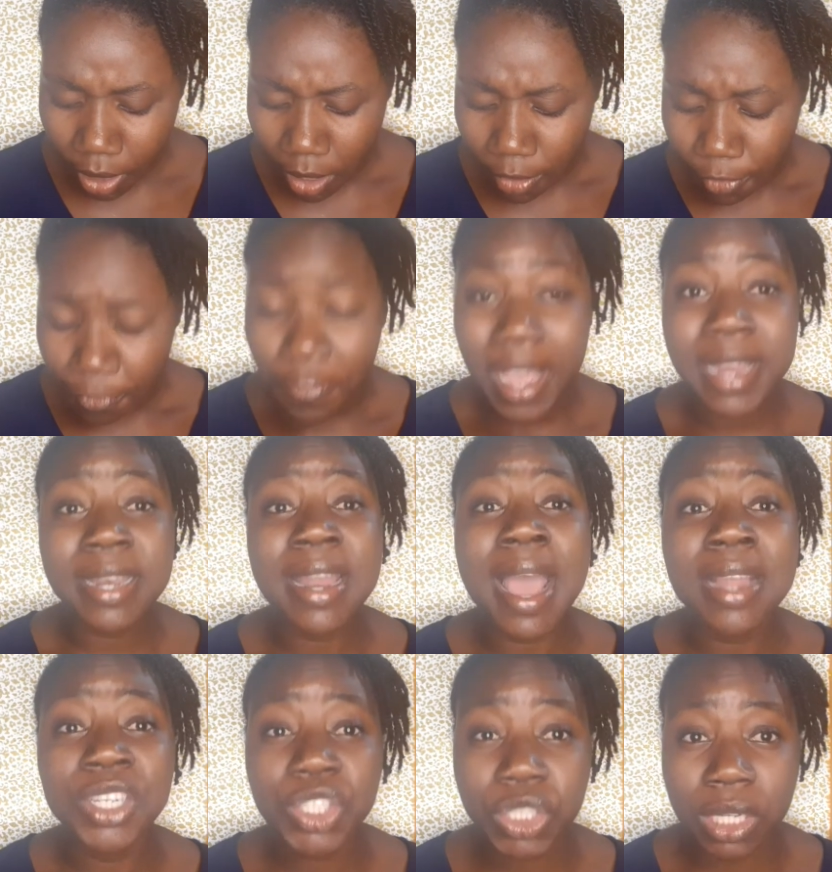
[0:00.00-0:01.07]

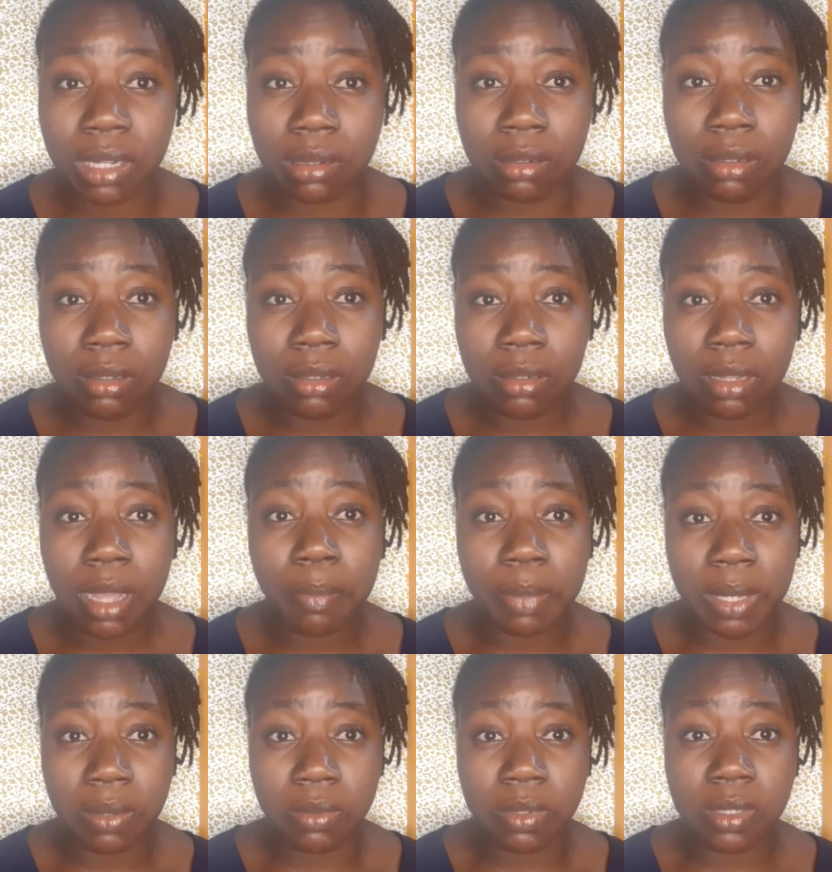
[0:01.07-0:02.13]
financial
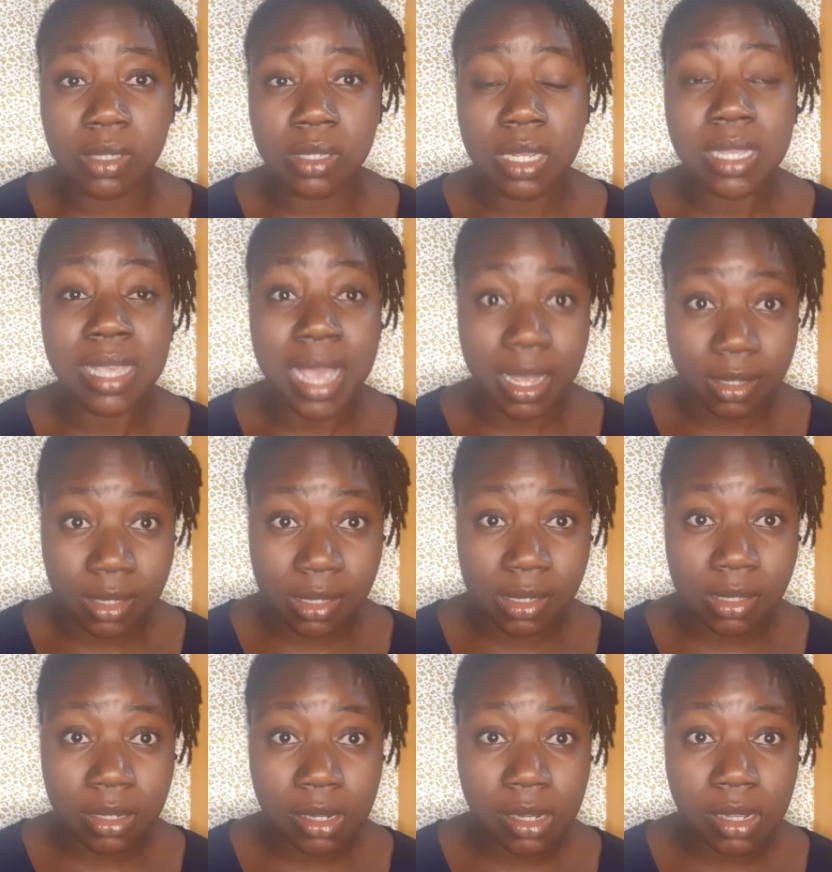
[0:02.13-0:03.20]
abuse. Yes.